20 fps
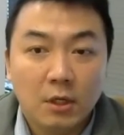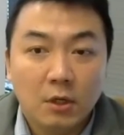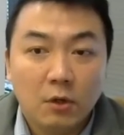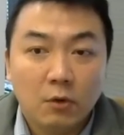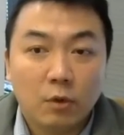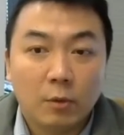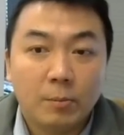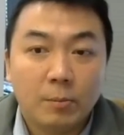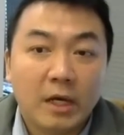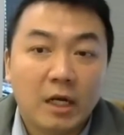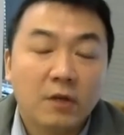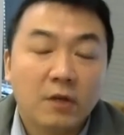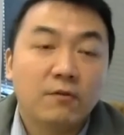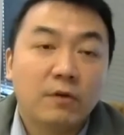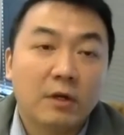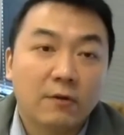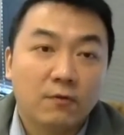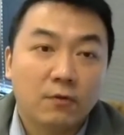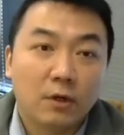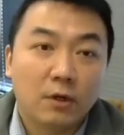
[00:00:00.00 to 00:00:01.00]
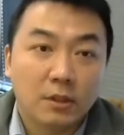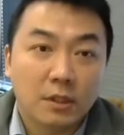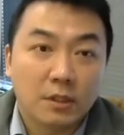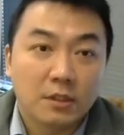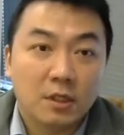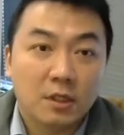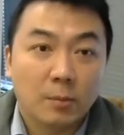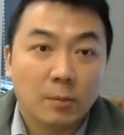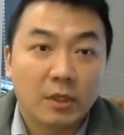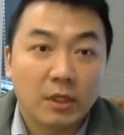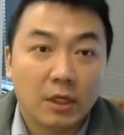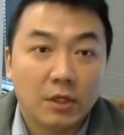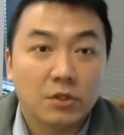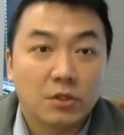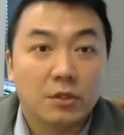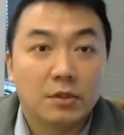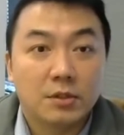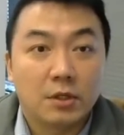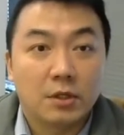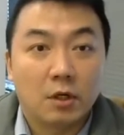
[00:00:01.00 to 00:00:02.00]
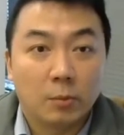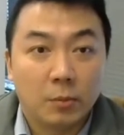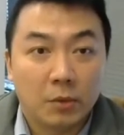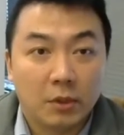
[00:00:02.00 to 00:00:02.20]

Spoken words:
will benefit from this combination therapy.